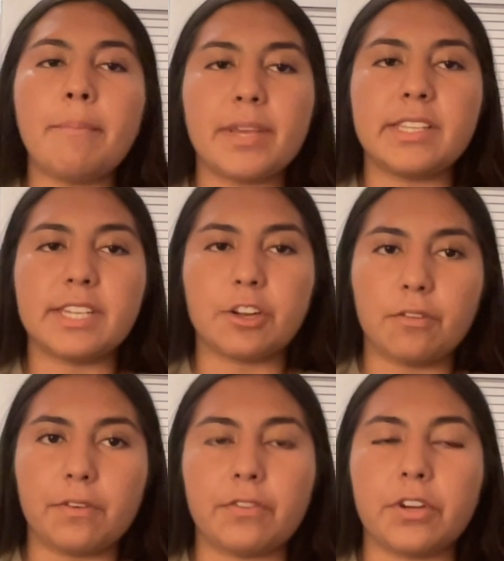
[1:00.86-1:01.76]
basic
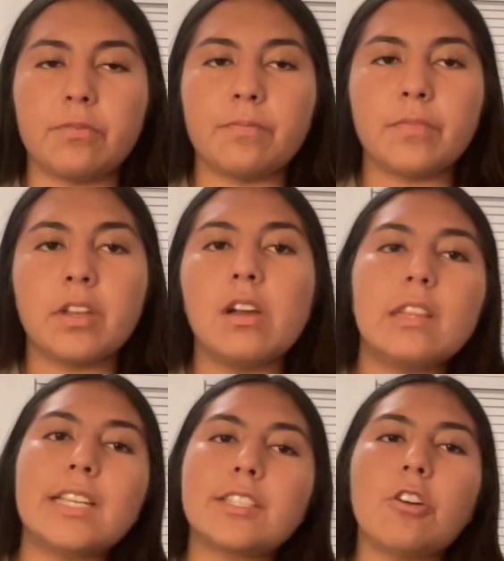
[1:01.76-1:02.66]
overview.
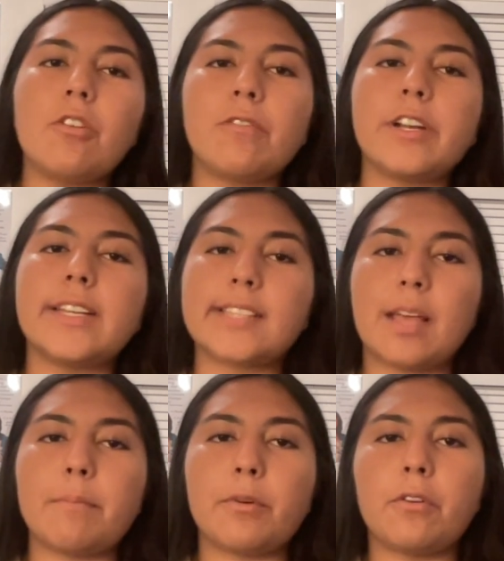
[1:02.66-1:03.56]
Let's go over an
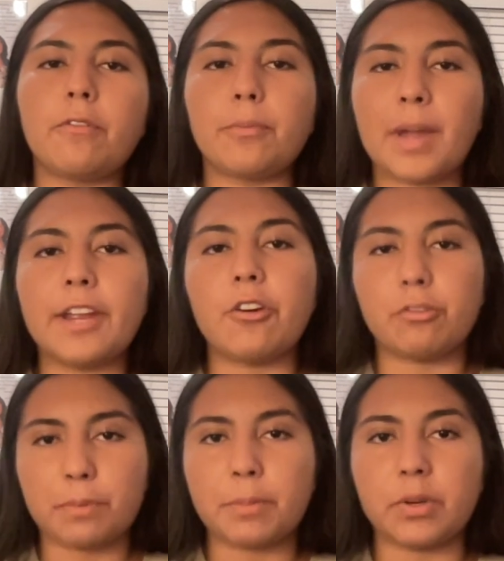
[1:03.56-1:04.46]
example from my own
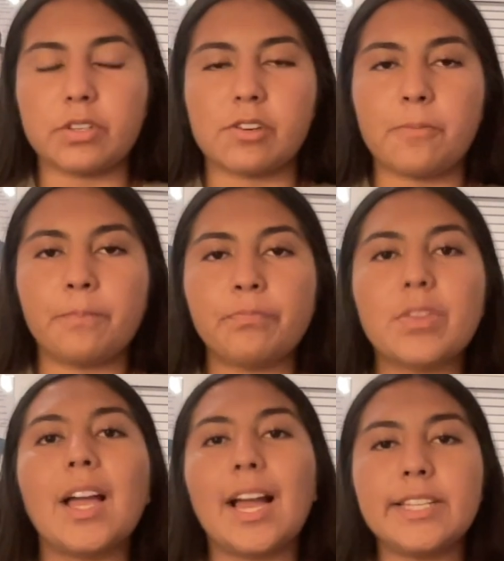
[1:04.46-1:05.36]
proposal.
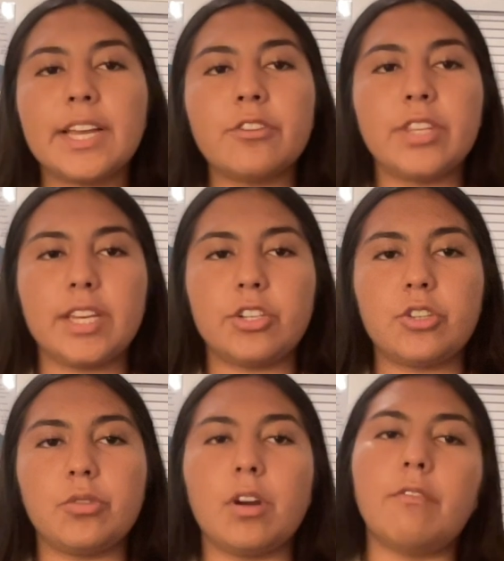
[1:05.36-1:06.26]
I tackled the
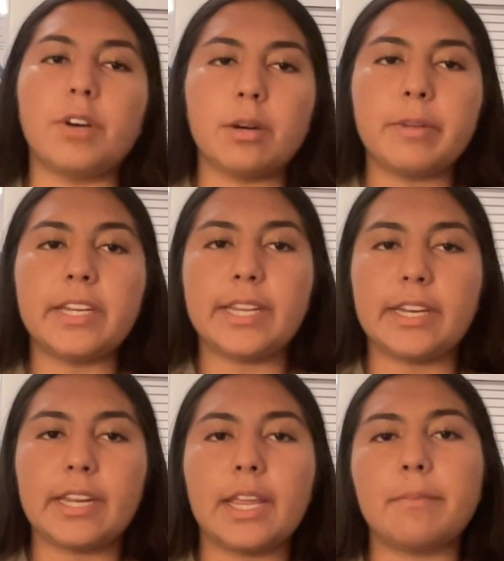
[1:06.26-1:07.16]
issue of urban
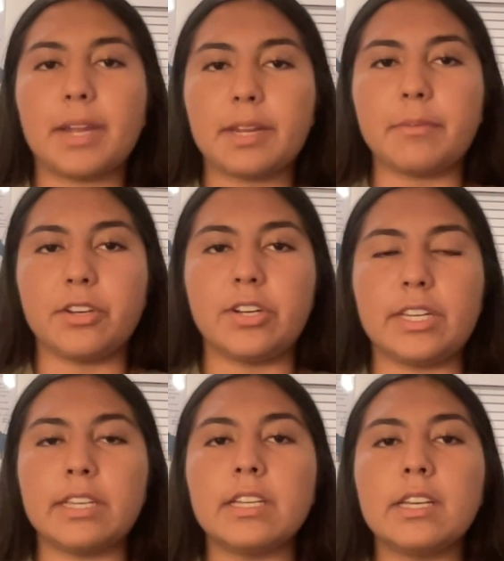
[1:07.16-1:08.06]
heating in my
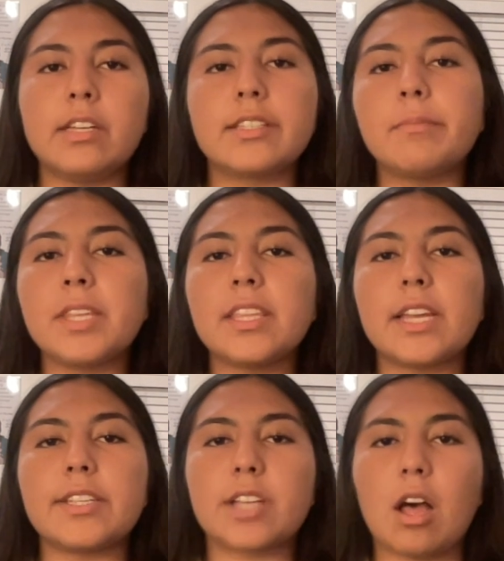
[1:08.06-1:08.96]
community, something that
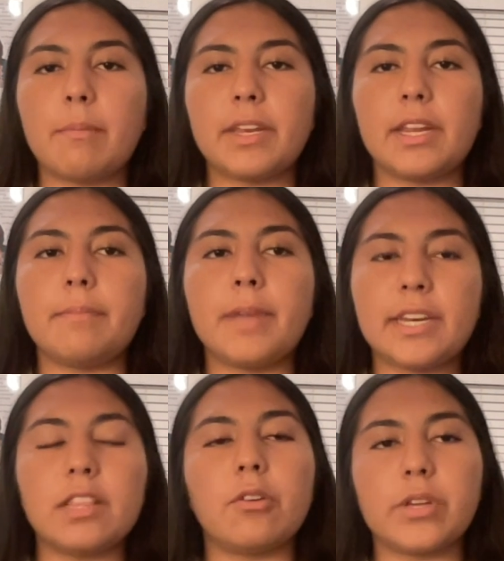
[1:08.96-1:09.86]
is common in
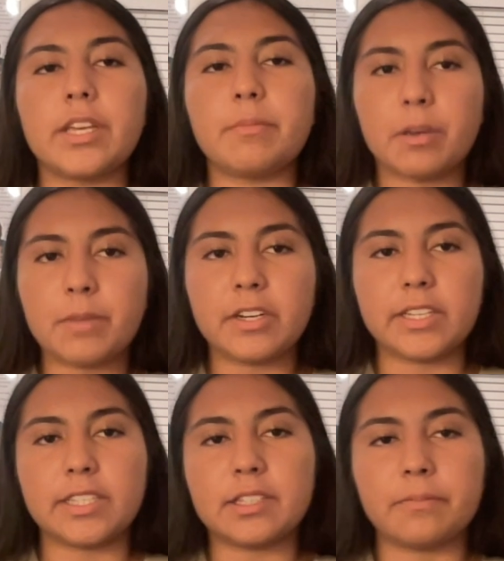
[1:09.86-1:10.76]
many low-income
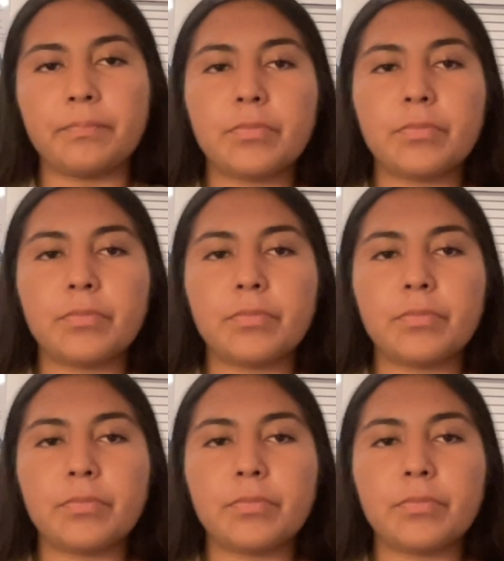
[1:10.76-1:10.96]
communities.